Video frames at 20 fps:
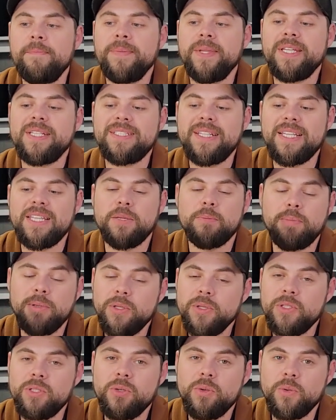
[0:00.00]
is that the
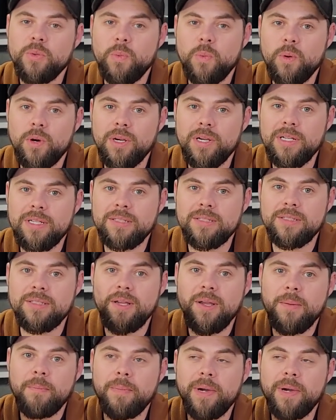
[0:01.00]
Bluetooth works,